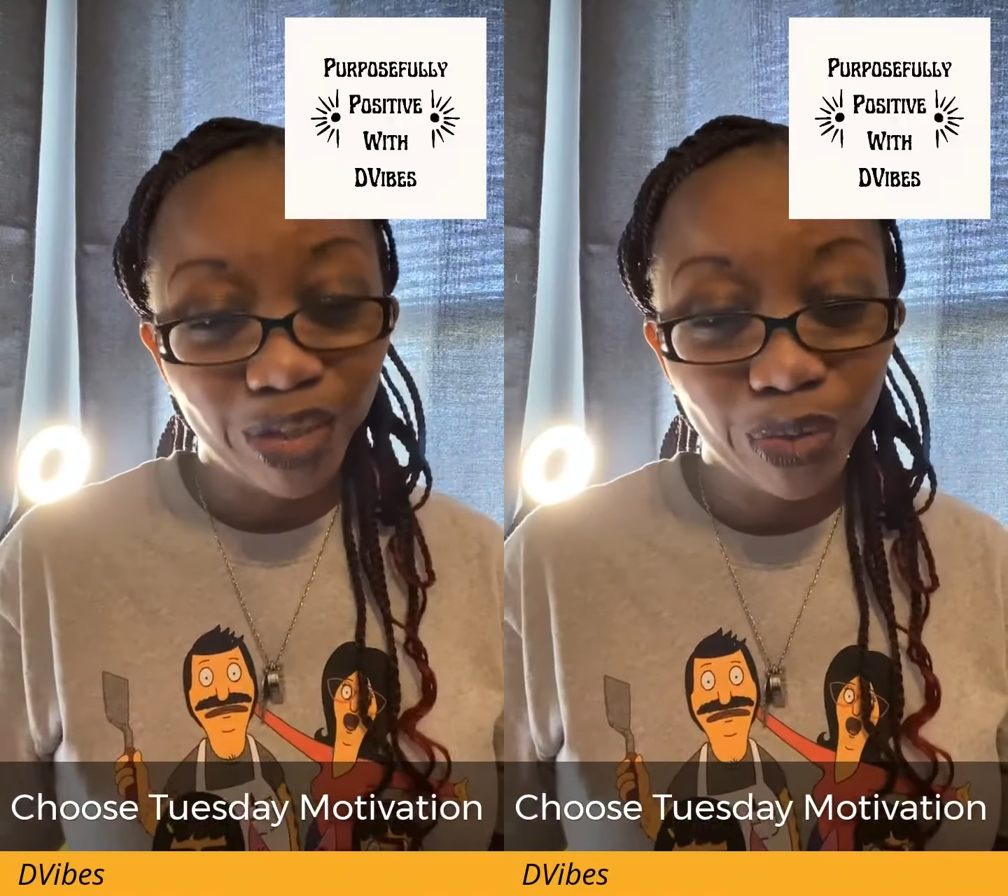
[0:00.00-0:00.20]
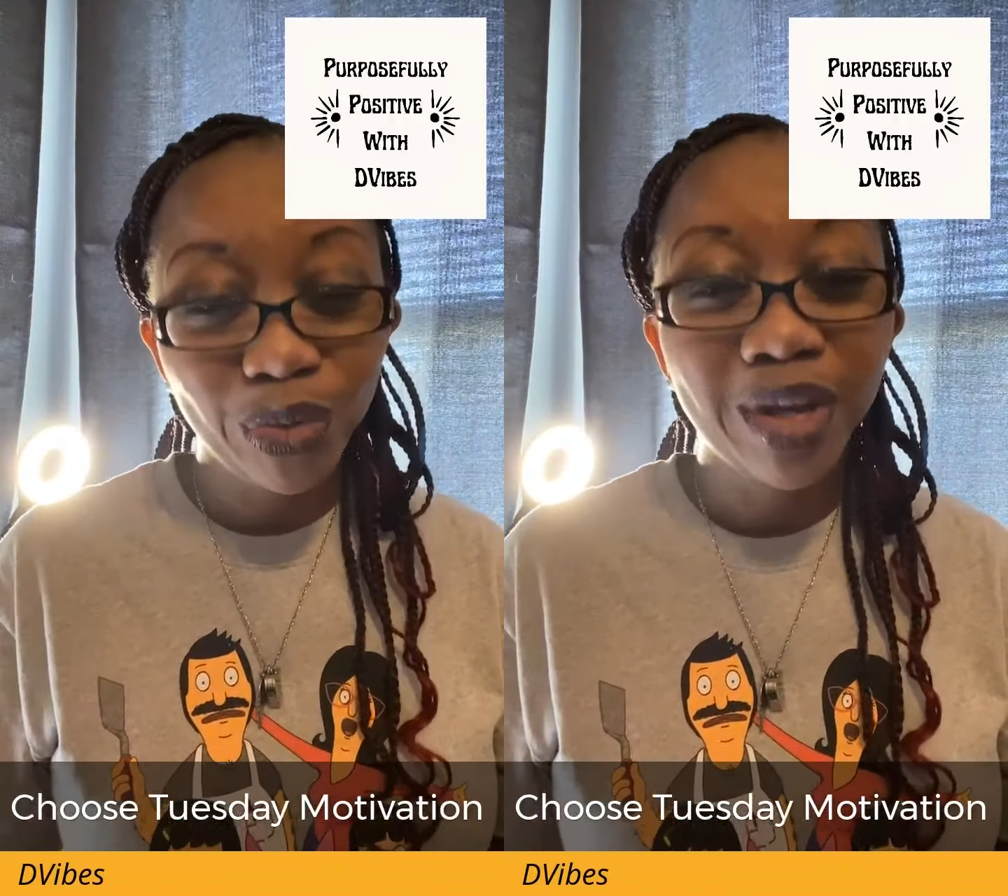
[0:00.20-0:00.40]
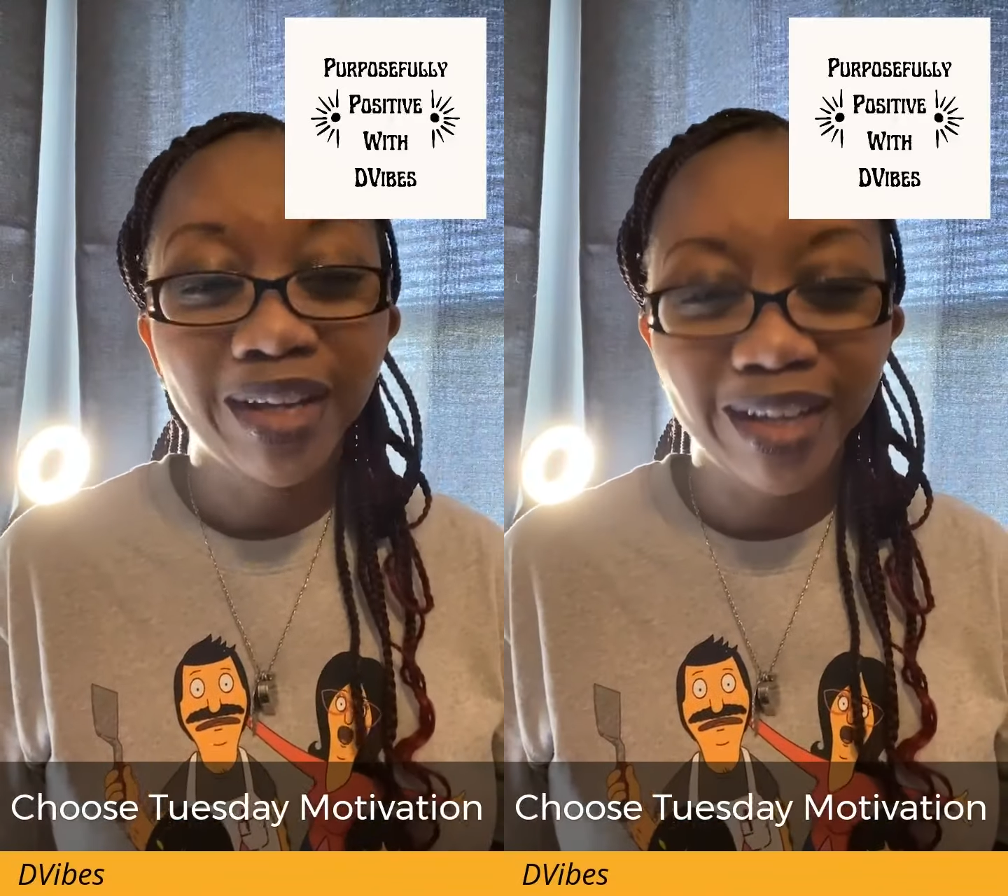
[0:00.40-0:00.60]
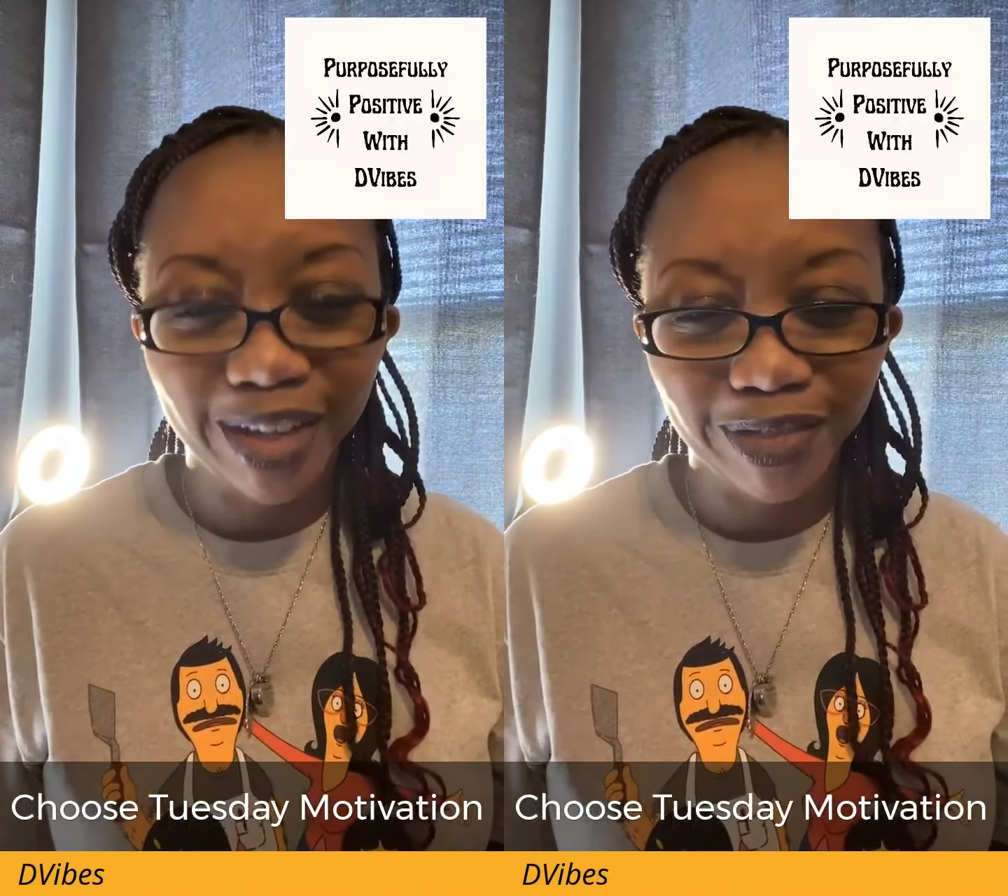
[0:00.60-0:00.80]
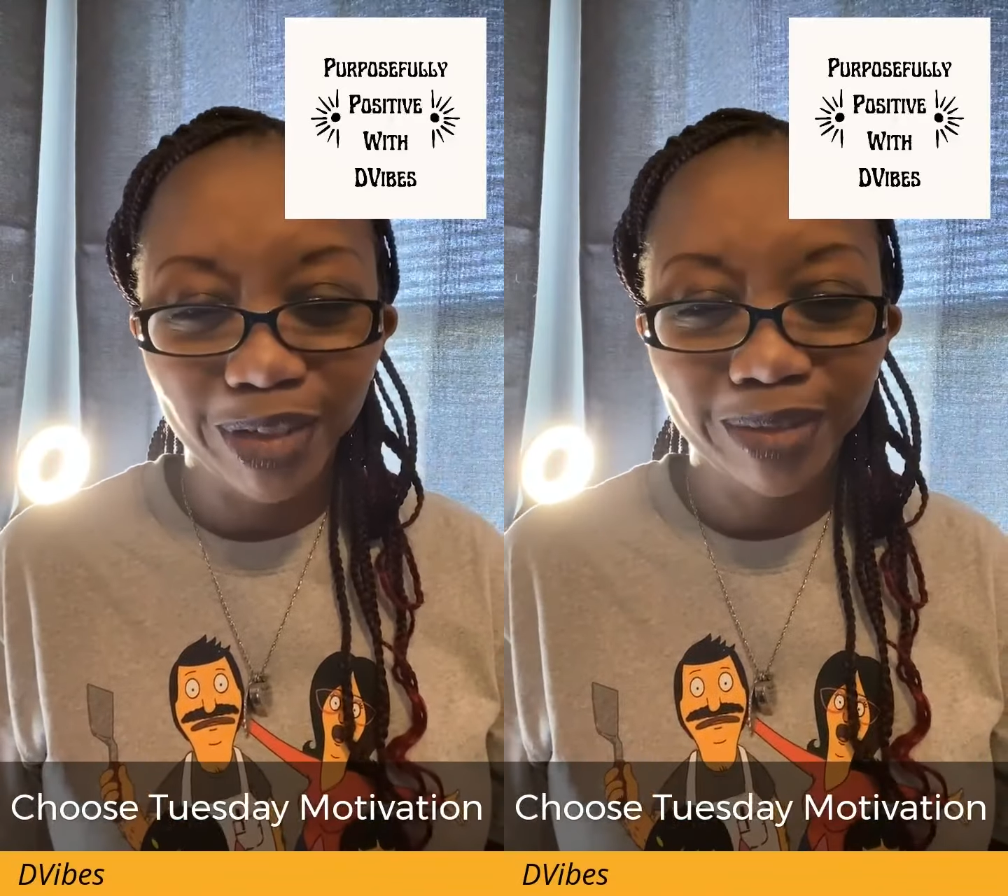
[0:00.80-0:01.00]
you
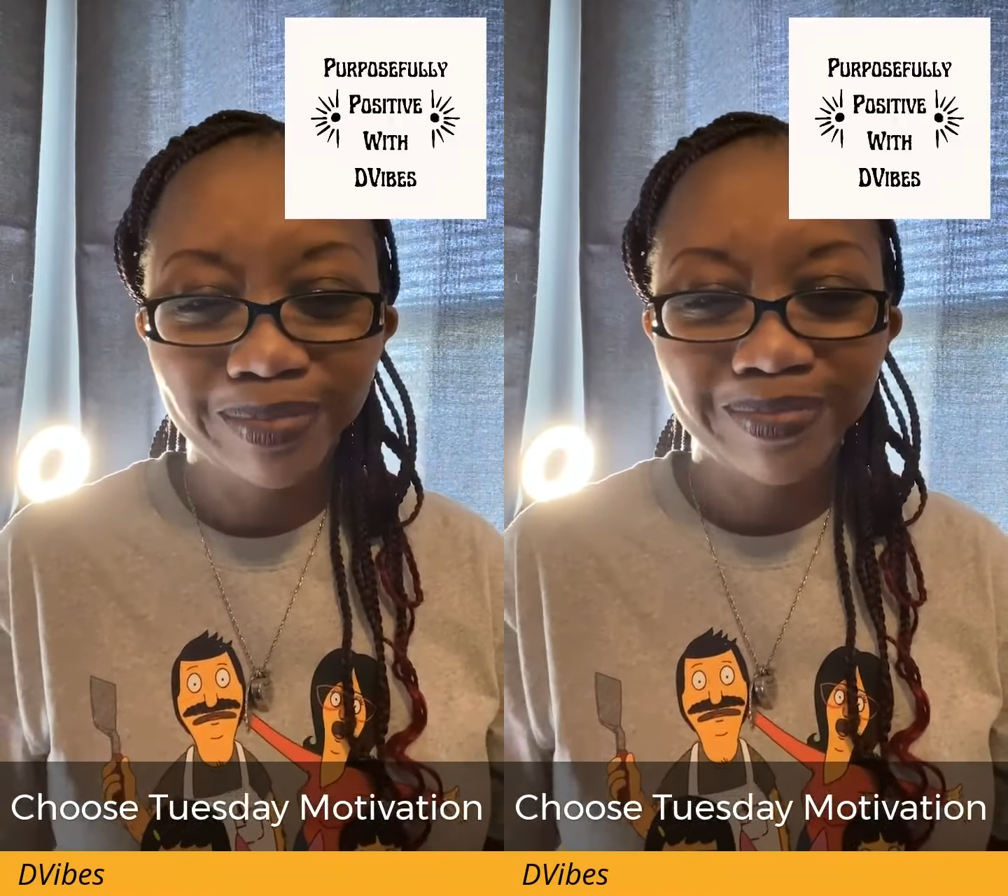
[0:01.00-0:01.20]
covered.